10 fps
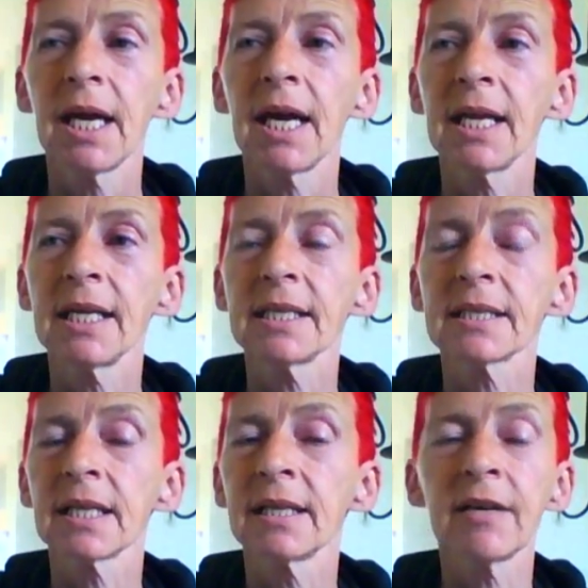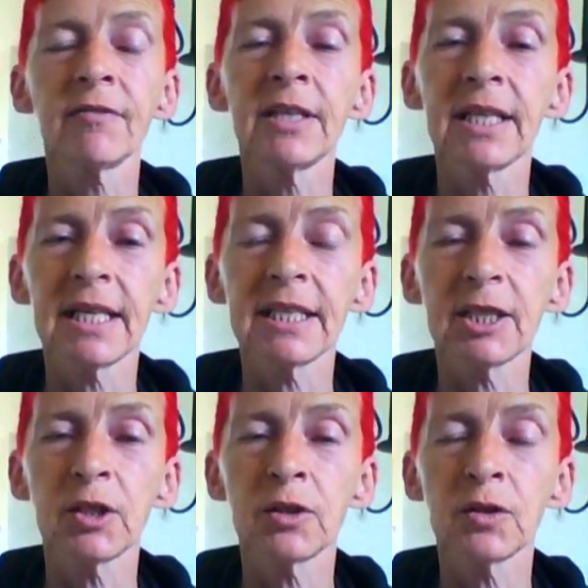and it's a lovely
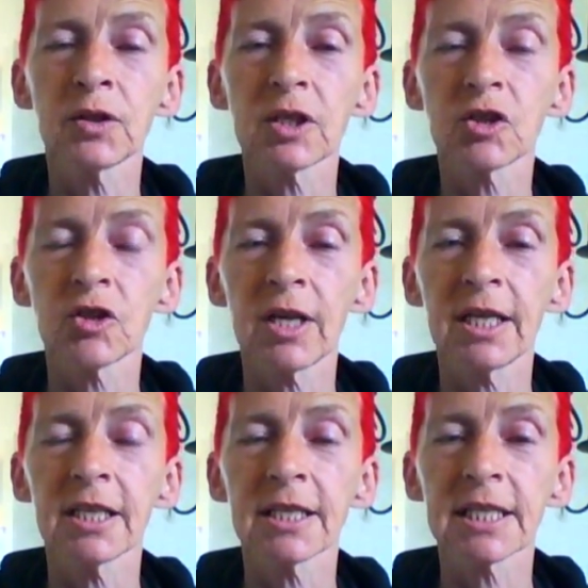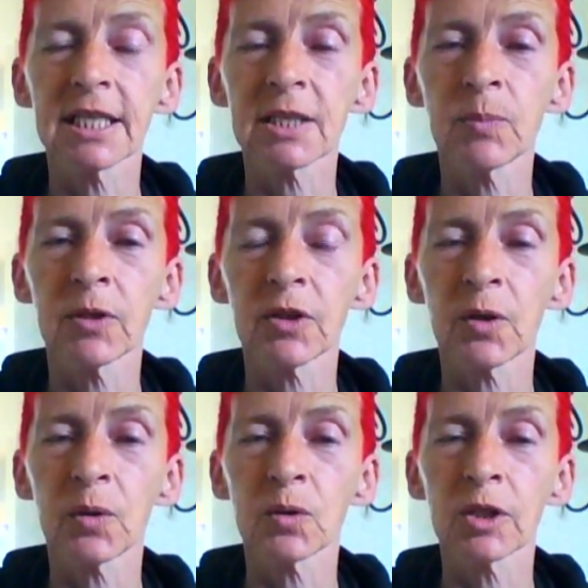lady who's training her six month
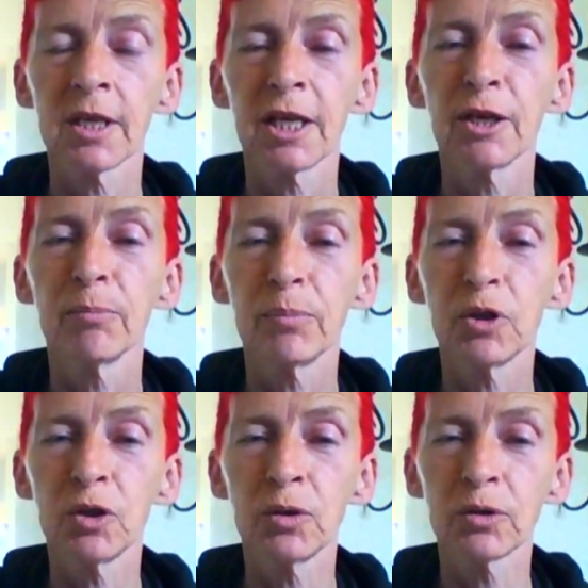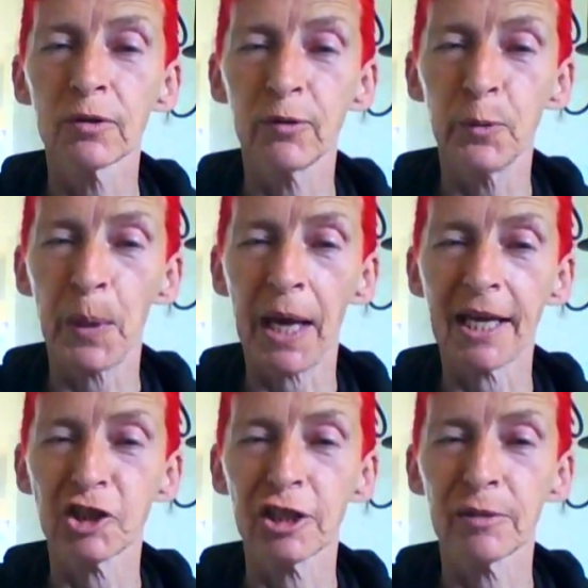old beautiful
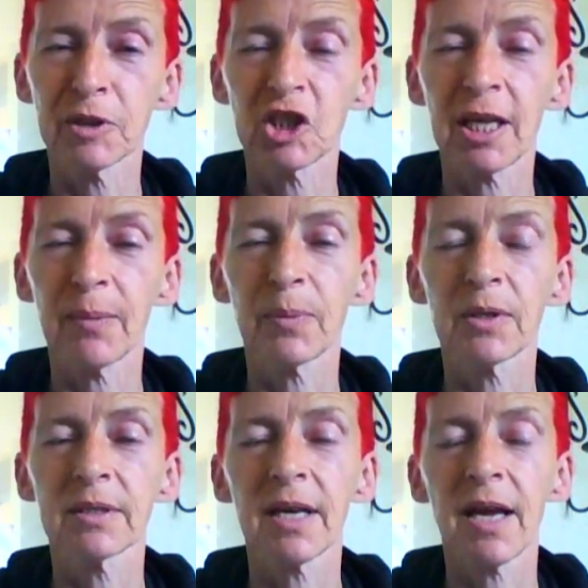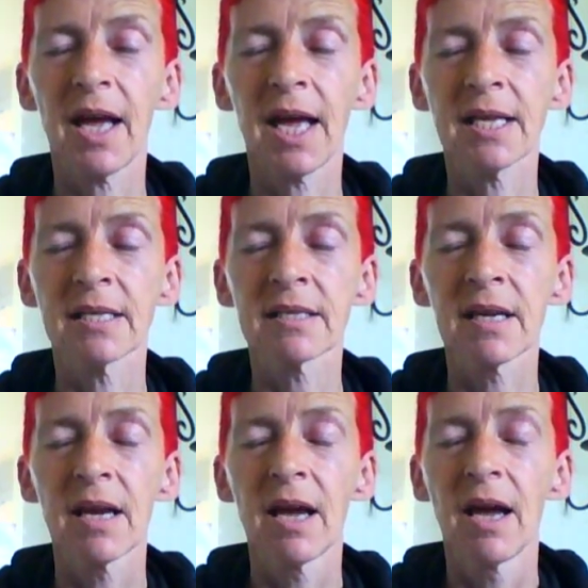black German Shepherd and
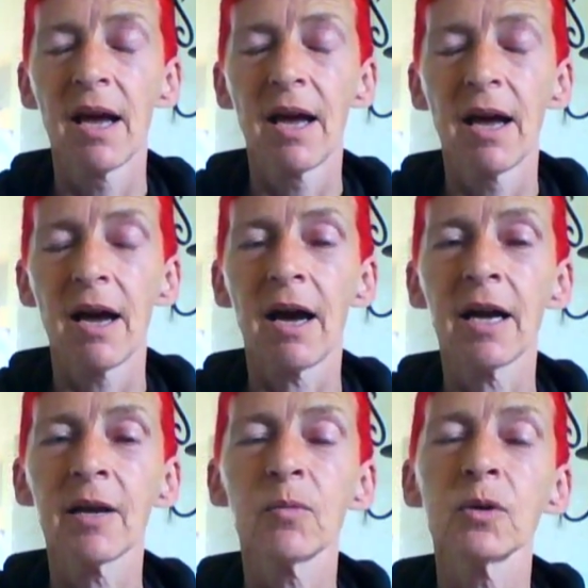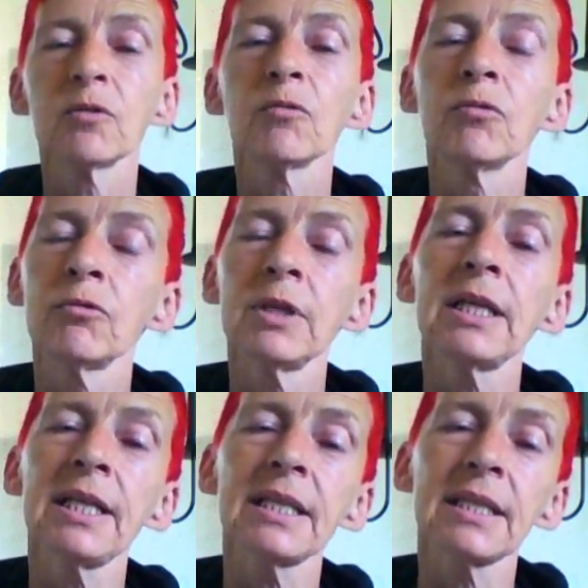I would
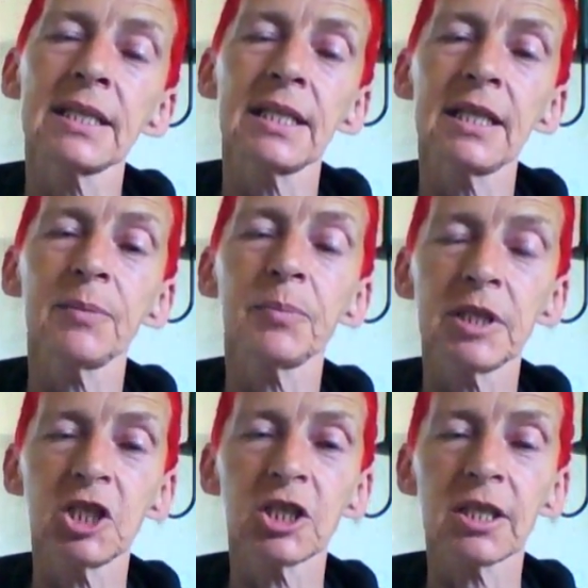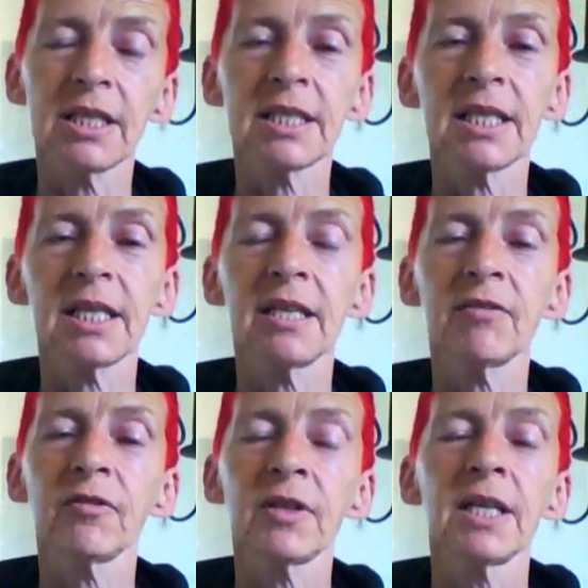really sincerely appreciate it
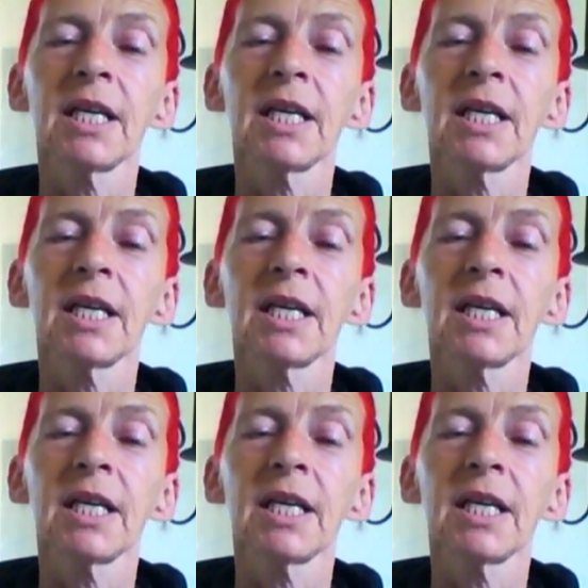if